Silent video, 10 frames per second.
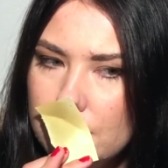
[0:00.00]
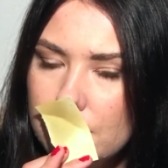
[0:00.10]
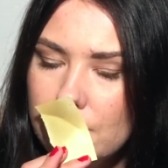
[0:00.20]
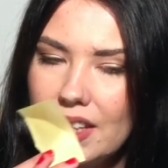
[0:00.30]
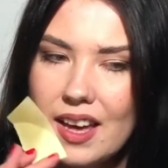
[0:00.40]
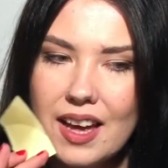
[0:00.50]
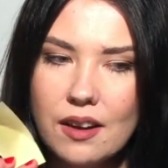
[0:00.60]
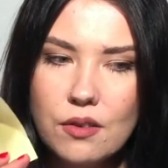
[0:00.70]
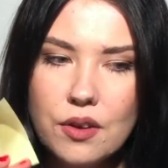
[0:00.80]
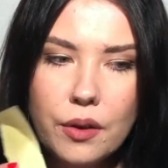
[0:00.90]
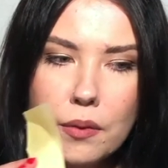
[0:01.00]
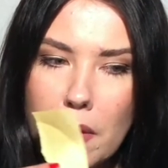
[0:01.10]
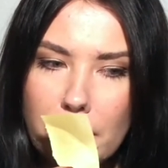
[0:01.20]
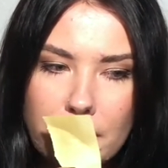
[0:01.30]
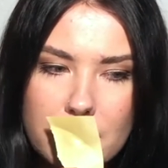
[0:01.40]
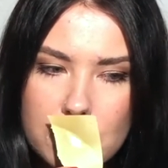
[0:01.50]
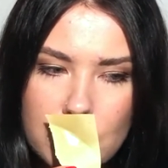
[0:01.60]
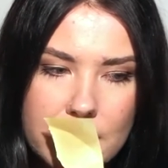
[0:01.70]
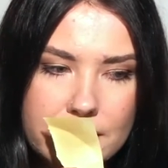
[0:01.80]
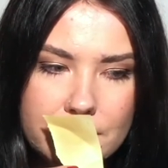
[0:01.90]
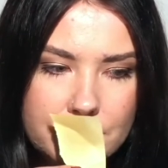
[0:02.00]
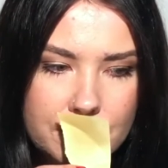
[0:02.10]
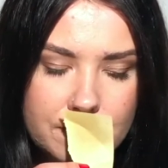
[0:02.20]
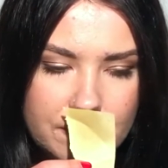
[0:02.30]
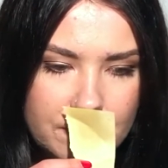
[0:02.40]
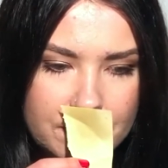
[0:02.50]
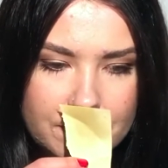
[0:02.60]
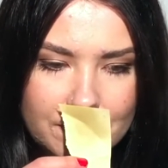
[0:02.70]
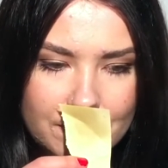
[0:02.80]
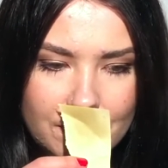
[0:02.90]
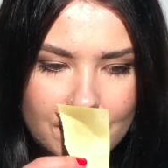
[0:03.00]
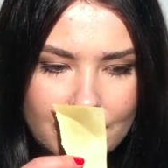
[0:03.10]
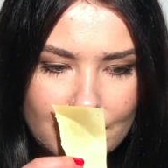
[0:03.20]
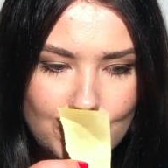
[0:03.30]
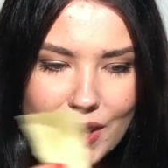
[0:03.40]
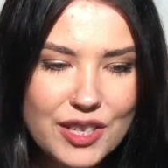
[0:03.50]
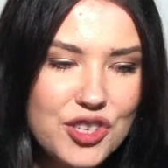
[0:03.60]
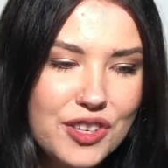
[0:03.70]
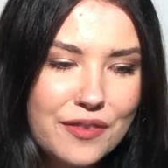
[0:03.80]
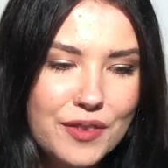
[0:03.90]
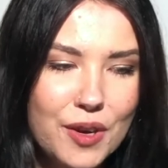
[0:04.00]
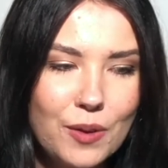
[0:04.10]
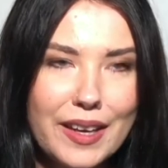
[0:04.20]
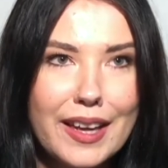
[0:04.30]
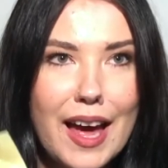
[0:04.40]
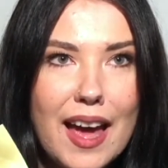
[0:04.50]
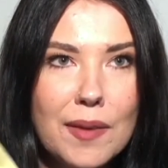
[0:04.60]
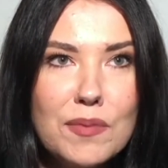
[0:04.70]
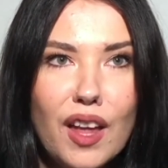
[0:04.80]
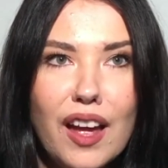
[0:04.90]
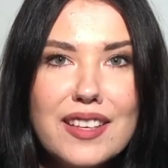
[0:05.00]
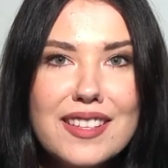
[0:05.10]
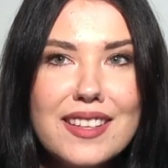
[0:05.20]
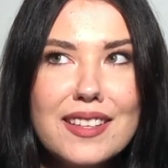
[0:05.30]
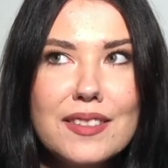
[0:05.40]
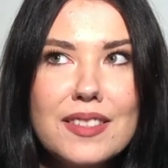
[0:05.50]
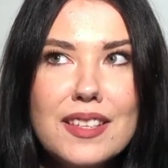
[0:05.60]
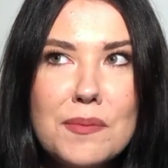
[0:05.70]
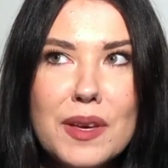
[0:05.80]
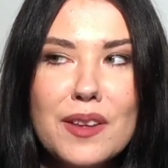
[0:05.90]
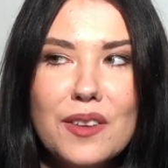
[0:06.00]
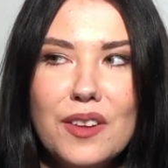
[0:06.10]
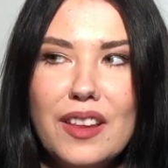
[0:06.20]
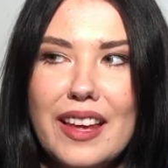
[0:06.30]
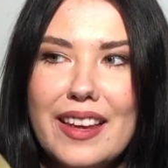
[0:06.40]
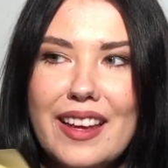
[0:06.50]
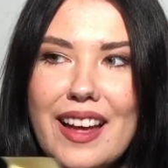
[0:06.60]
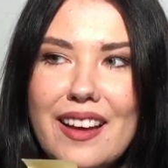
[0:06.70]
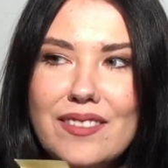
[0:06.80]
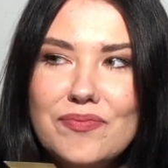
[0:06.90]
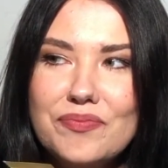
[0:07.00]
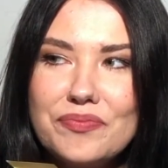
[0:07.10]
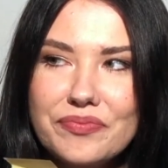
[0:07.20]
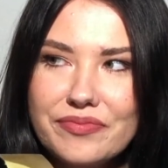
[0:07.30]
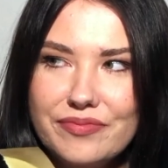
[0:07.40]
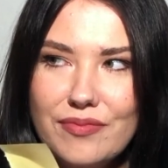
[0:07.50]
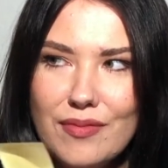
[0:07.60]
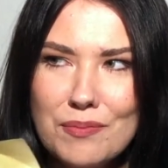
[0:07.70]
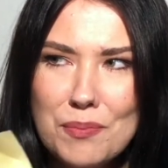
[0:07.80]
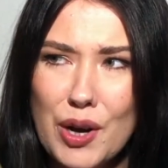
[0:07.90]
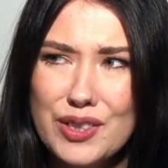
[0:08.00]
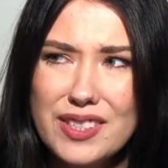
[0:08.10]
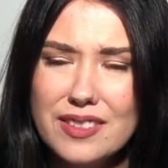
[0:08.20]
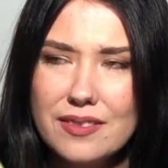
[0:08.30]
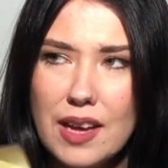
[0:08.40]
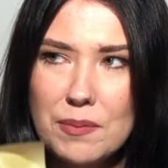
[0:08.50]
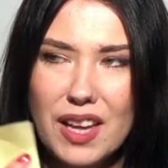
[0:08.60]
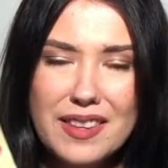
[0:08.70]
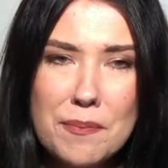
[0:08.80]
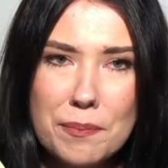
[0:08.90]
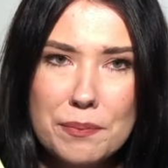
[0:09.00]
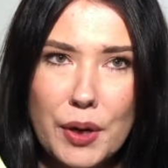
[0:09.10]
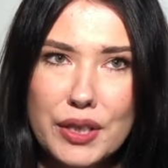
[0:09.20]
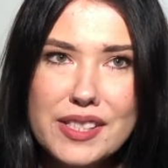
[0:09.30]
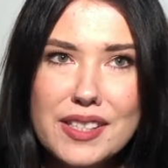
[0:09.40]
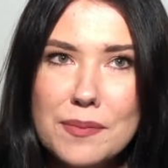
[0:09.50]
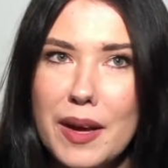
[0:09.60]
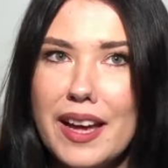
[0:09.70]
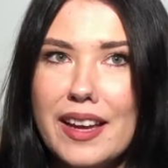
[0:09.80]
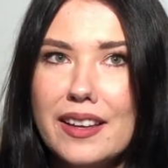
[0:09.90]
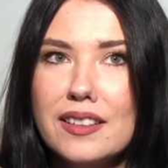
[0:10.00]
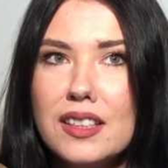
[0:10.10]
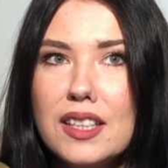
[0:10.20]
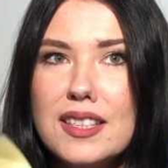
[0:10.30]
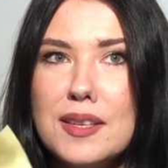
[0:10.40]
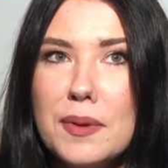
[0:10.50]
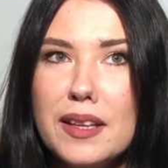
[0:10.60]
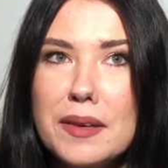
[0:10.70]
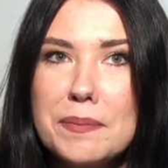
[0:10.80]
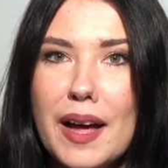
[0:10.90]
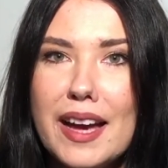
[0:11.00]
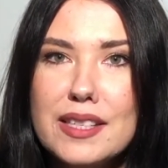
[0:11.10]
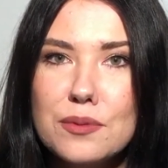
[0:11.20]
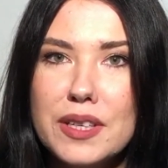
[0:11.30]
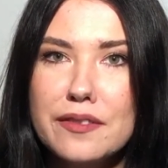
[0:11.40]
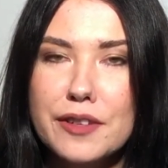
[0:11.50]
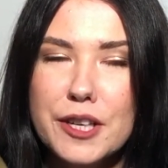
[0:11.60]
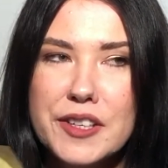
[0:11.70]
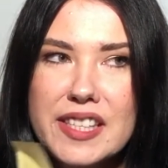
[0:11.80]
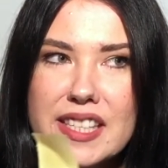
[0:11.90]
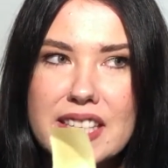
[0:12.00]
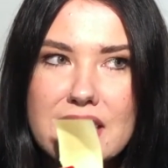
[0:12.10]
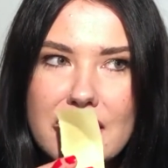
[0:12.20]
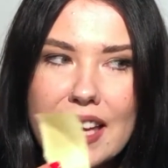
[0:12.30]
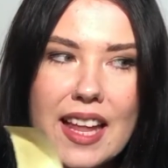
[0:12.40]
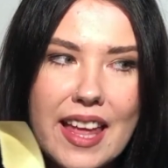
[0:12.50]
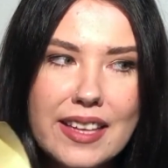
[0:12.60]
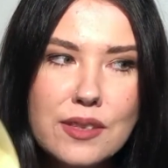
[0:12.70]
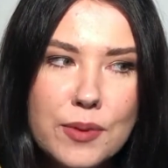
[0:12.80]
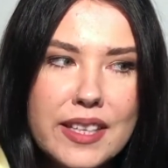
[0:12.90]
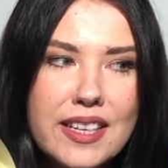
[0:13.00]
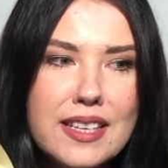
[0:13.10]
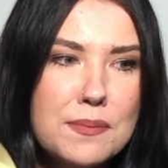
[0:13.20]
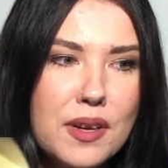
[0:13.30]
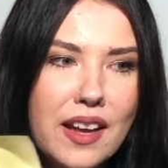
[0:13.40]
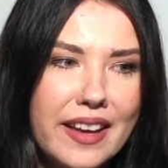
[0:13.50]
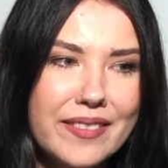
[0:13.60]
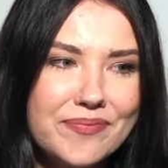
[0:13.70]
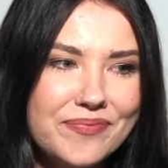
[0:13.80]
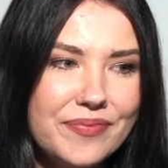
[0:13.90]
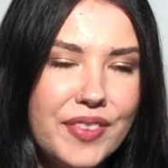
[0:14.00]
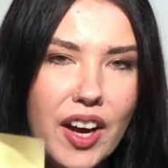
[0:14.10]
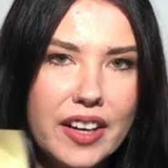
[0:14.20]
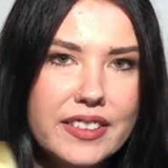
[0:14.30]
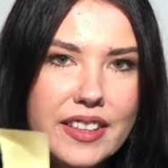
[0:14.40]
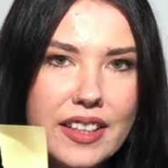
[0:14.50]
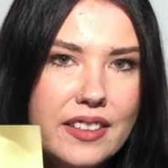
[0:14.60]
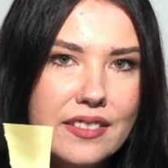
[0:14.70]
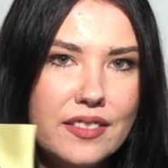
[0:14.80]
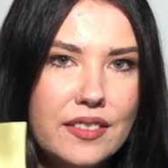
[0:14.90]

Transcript: Yeah, I don't know about this one, but I should have known. Like, I'm not the typical like person, I'm not the person to typically buy sweet fragrances. Like, I like sweetness, but like not in